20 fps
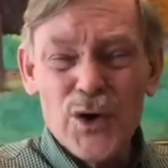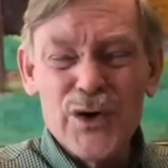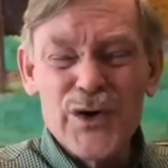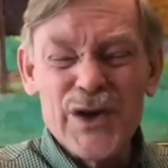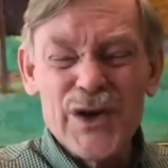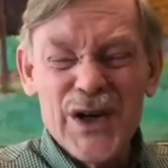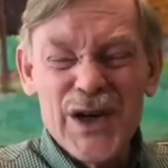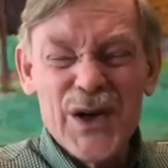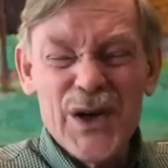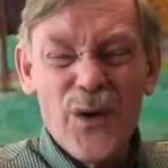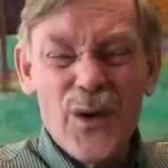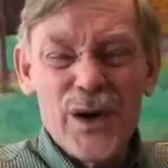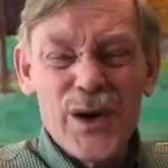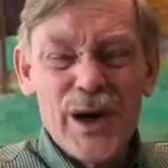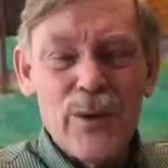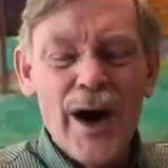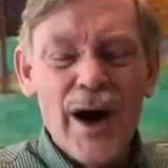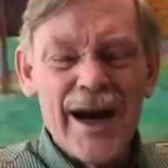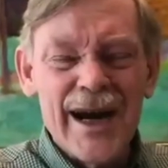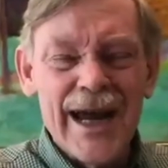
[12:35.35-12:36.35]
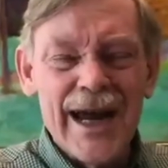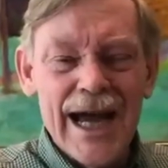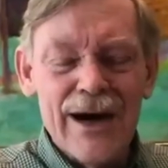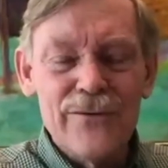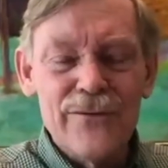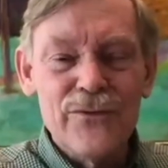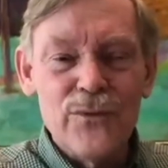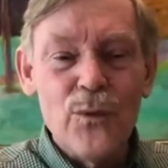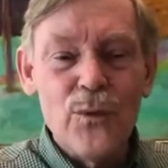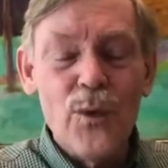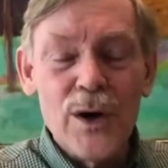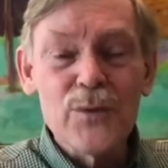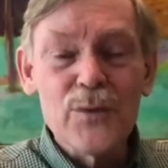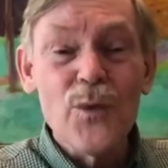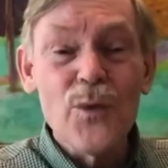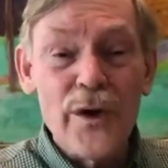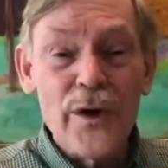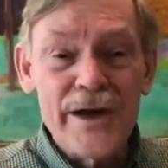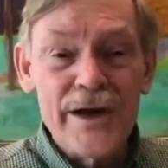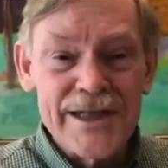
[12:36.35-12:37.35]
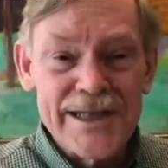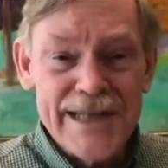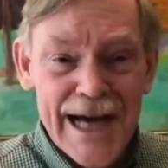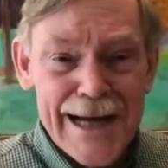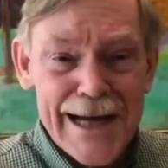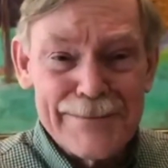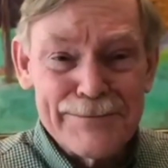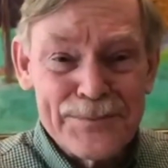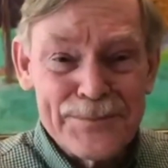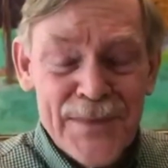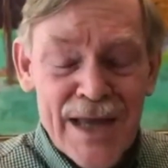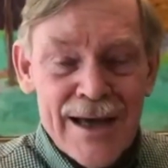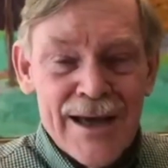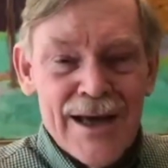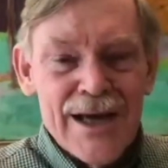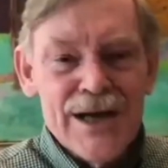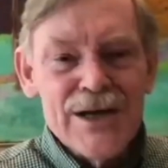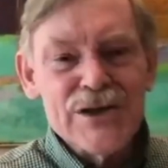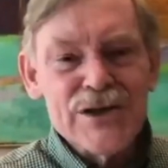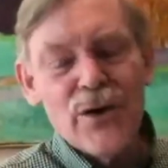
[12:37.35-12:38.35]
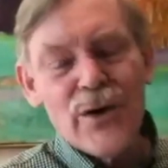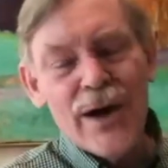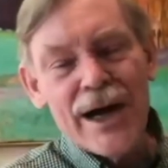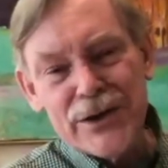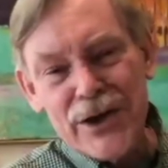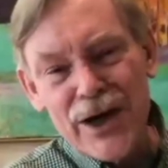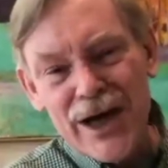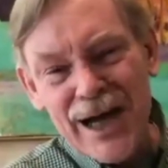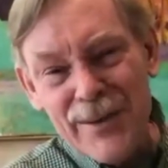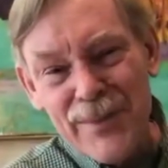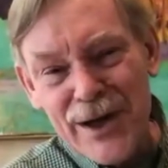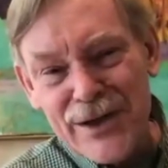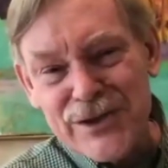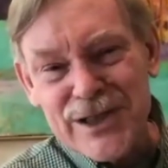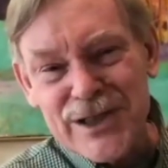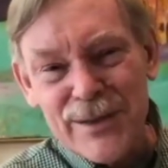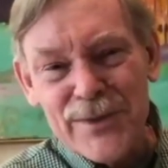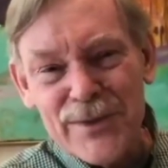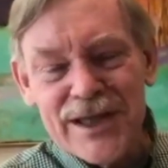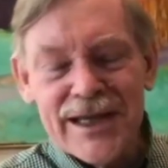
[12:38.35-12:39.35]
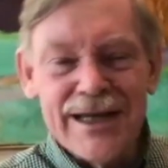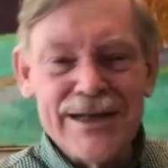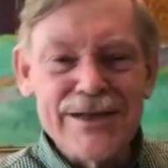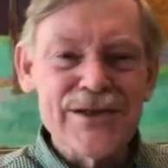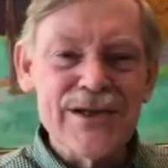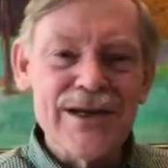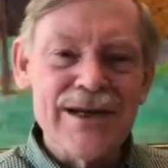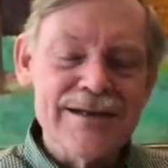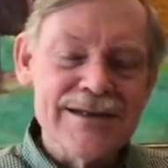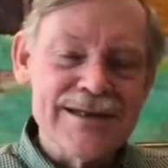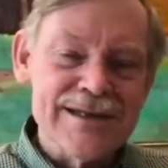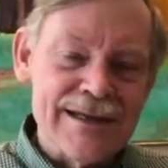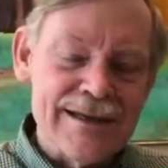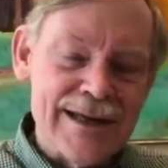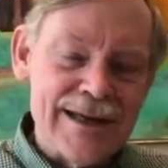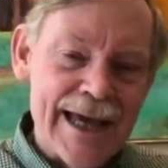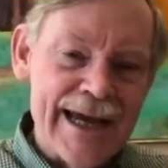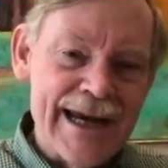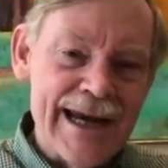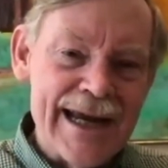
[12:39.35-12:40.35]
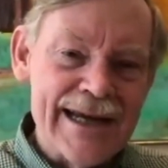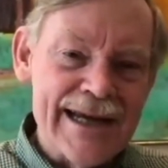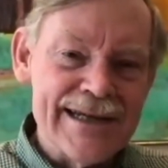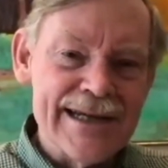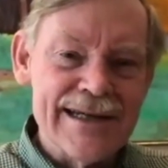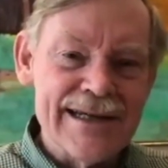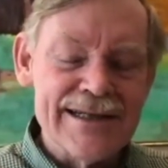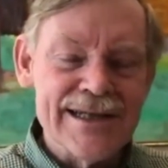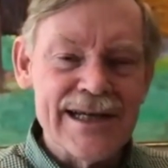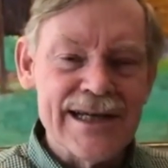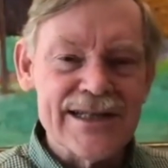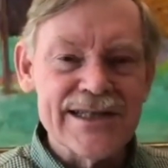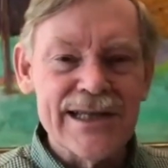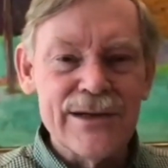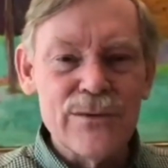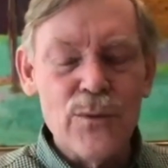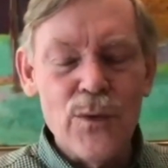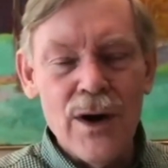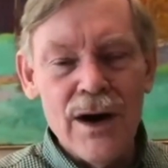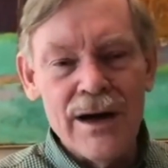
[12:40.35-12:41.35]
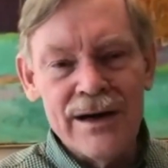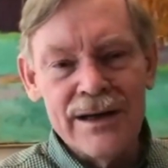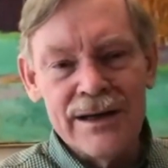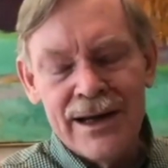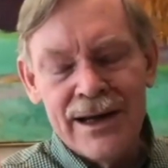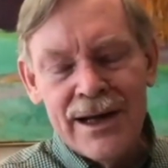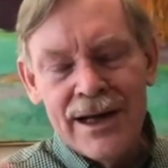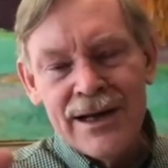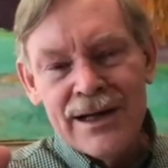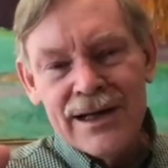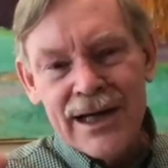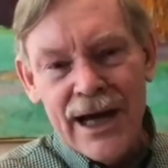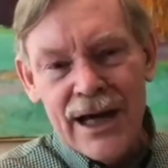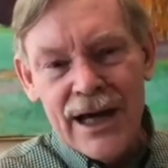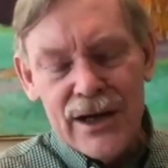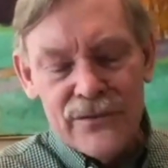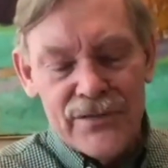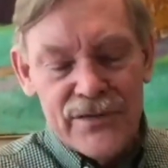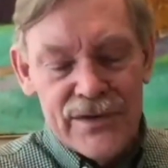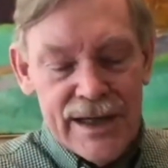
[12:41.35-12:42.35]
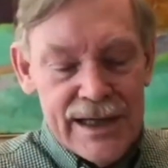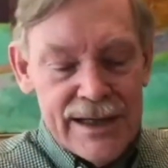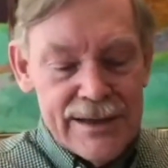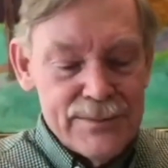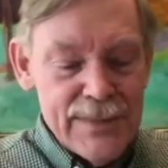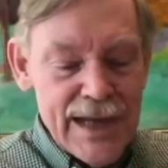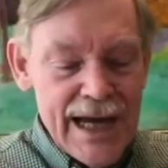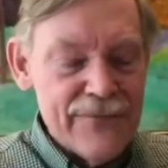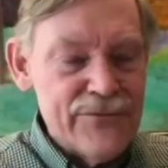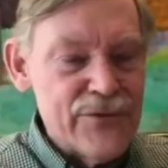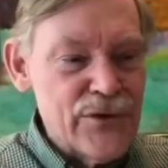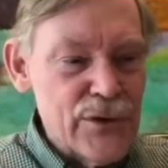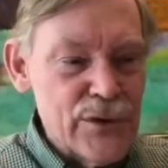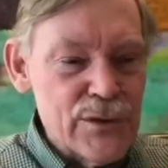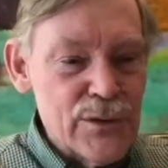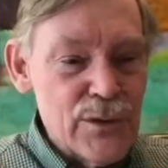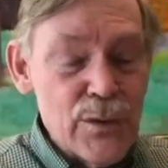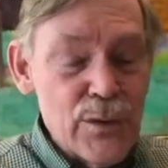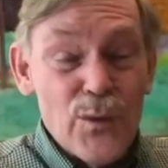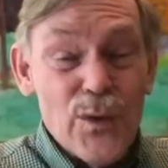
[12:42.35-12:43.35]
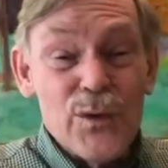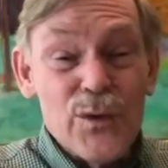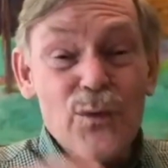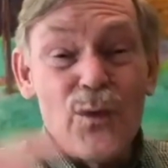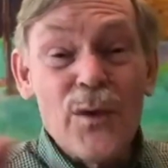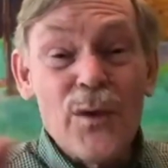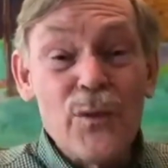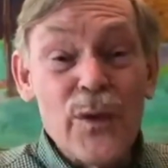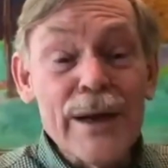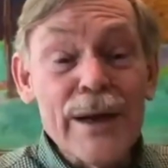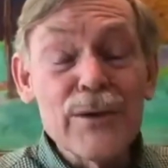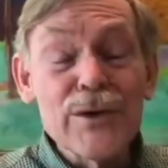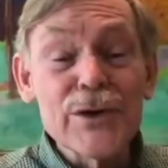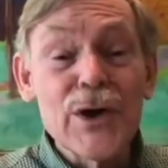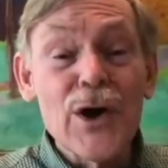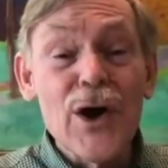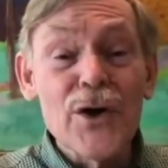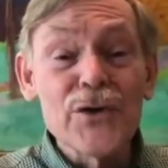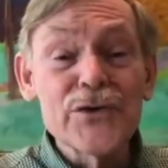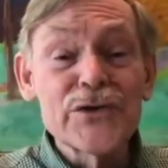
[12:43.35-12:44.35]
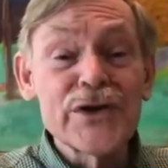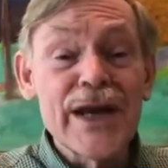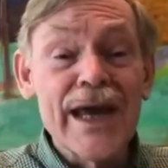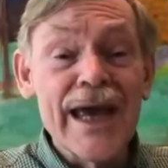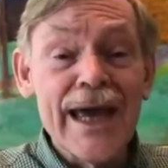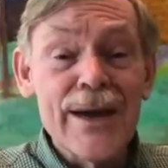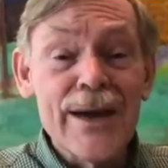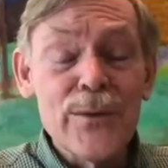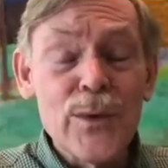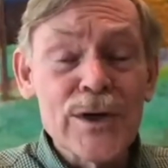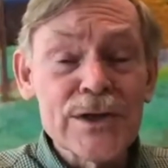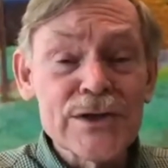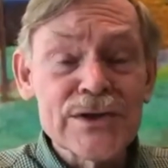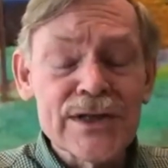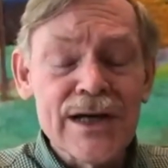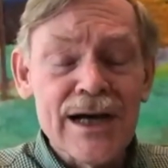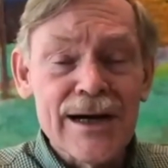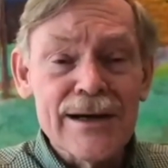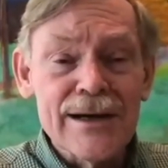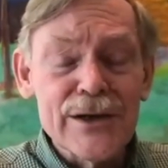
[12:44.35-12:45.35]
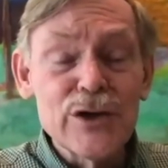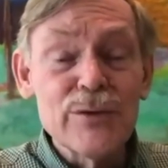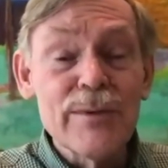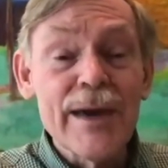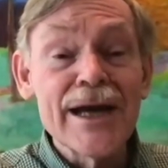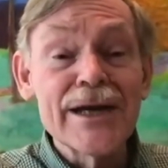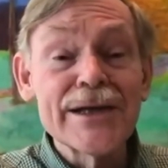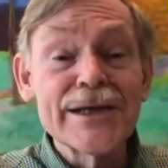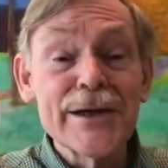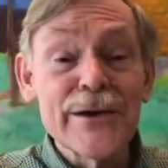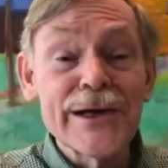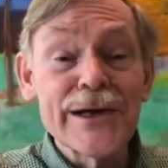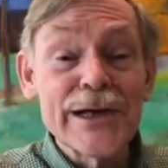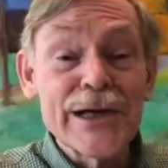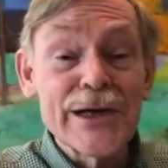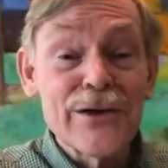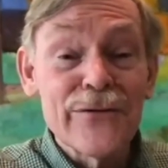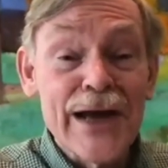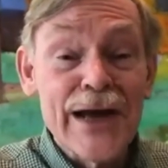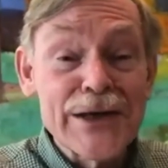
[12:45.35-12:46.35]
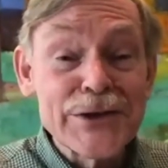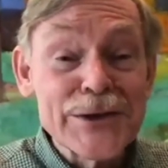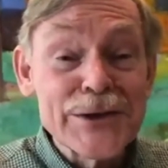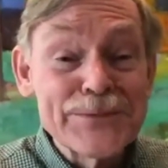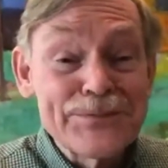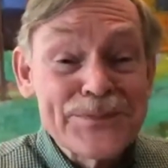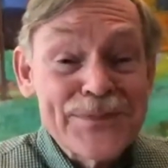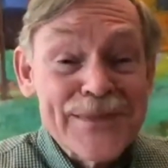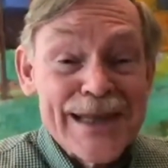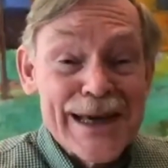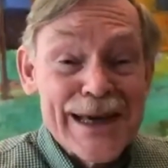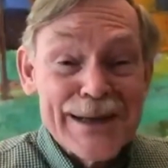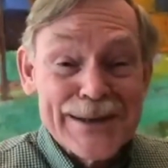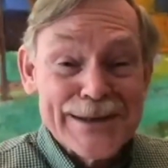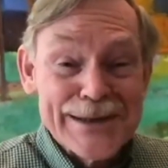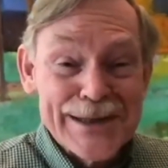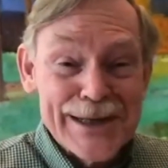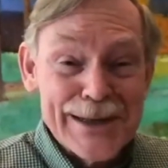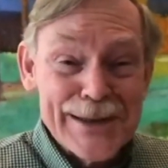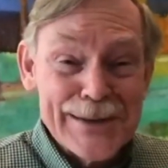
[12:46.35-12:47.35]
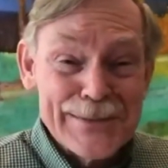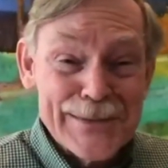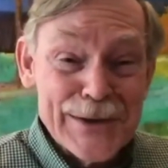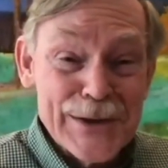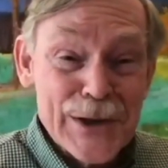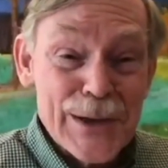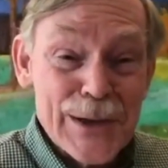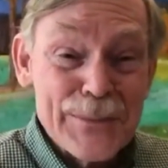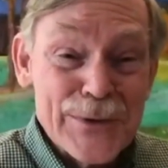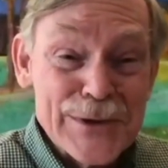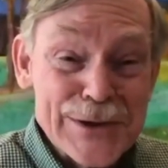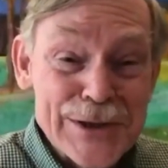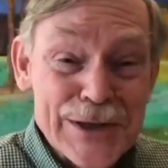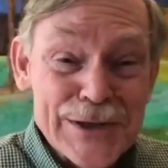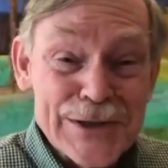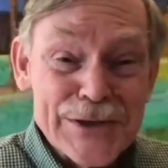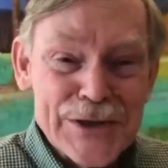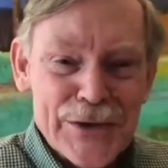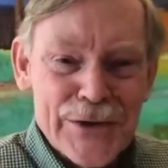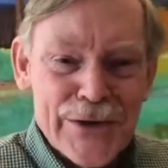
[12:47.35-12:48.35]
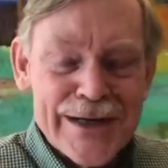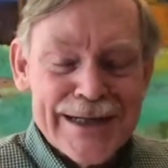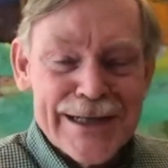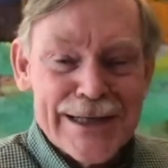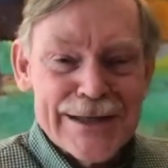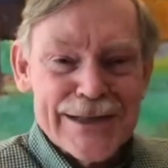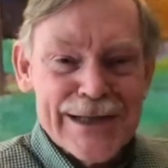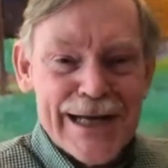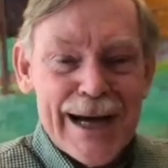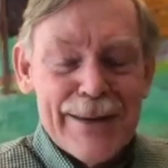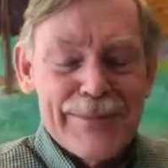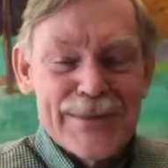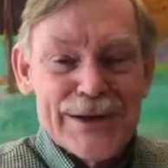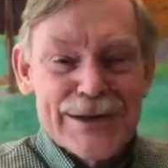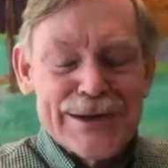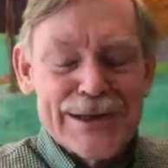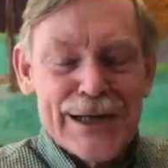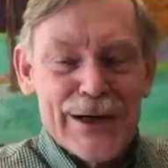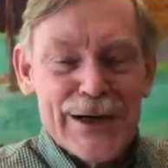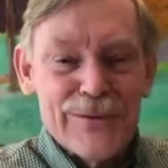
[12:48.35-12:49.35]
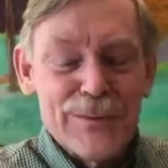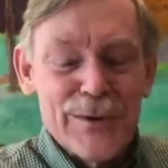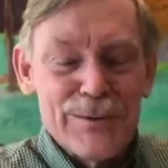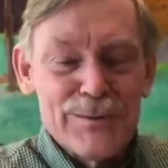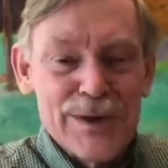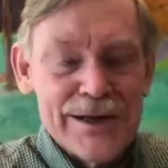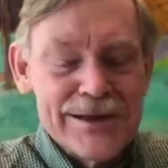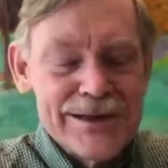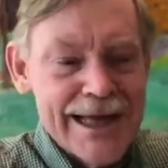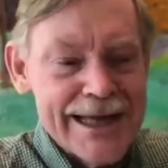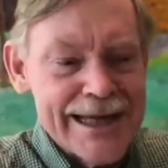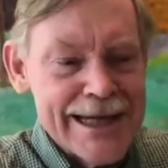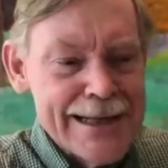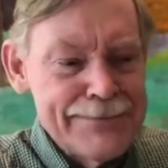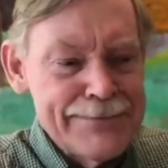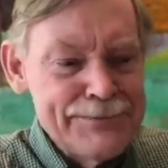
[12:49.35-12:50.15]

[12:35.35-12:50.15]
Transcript: you only want to have one war at a time. So I talk about some of the incidents in late 1861, kind of the effort, what we would call today was humanitarian intervention that Europe was considering to stop this terrible bloodletting.